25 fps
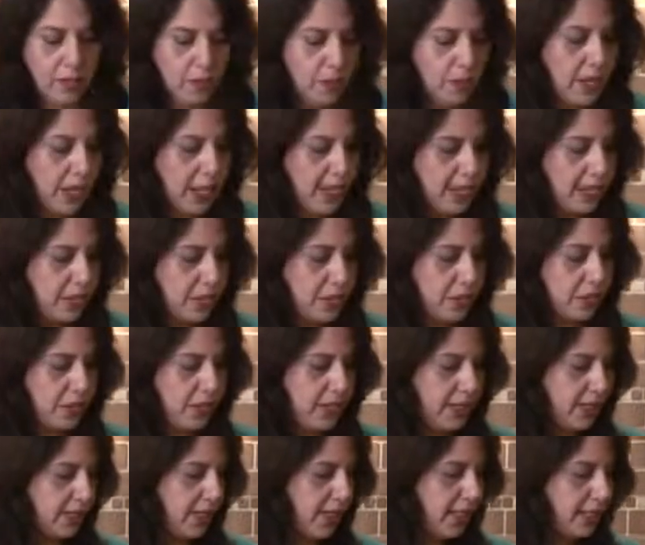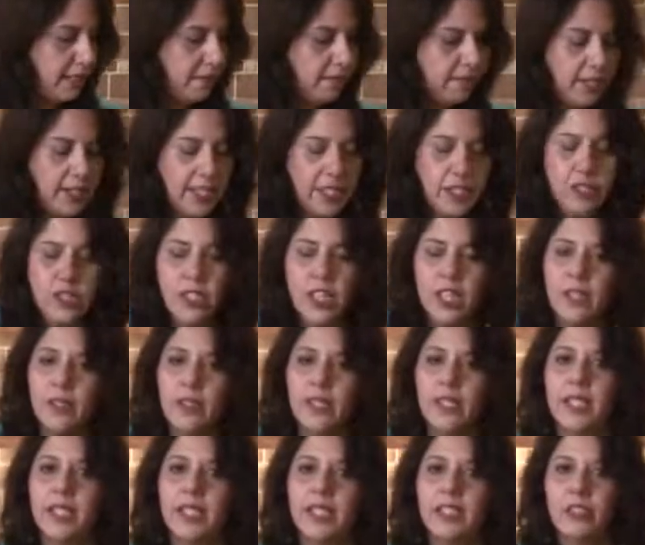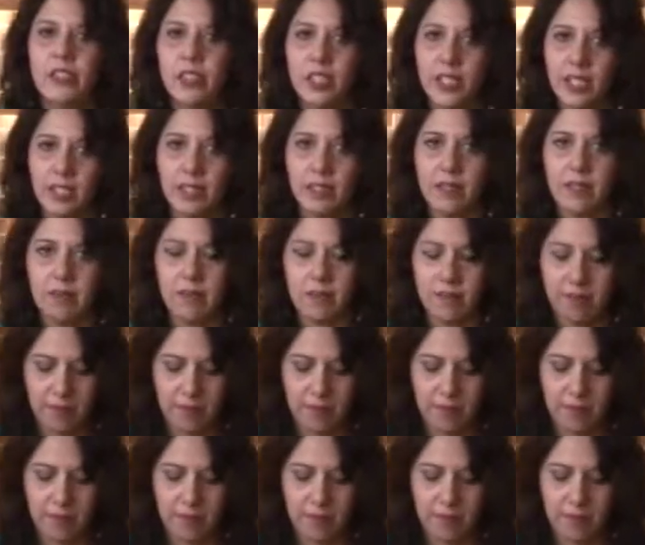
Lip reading: While it's doing that, let's check on our chicken.